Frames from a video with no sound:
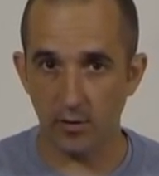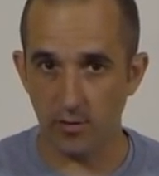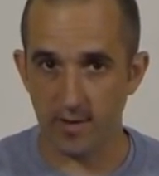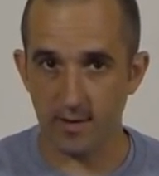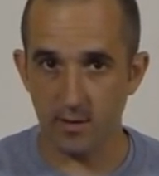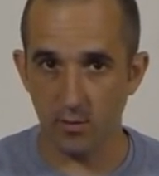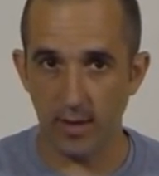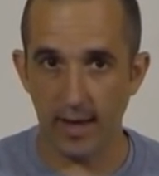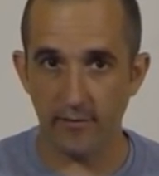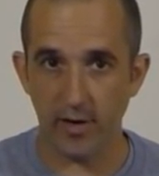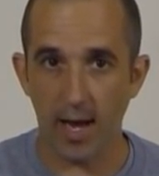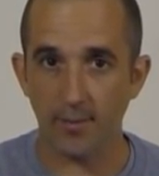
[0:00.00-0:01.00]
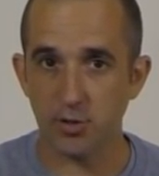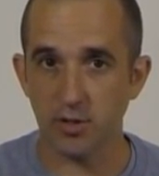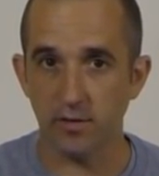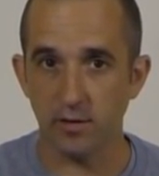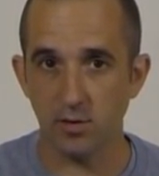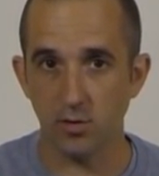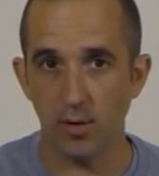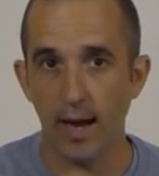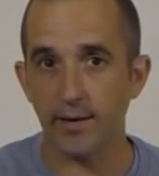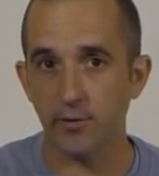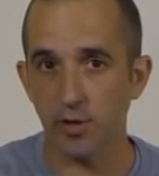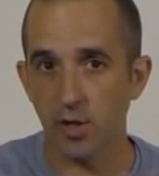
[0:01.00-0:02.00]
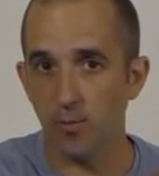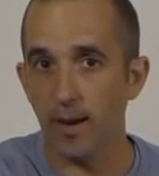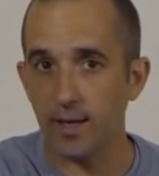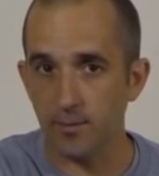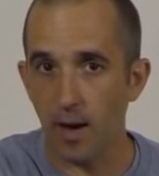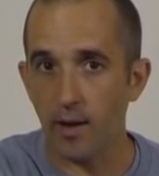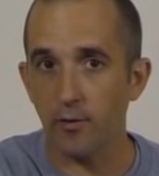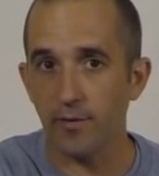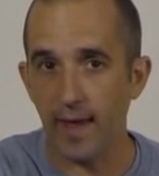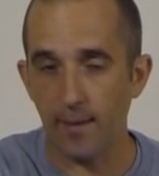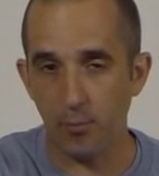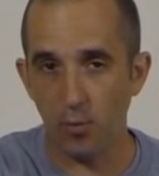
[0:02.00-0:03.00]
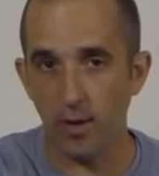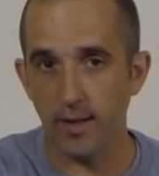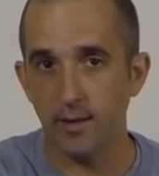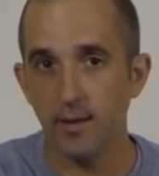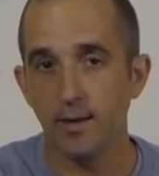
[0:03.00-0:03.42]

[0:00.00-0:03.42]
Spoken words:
You'll see that we have an option to add your year, make, and model at that point,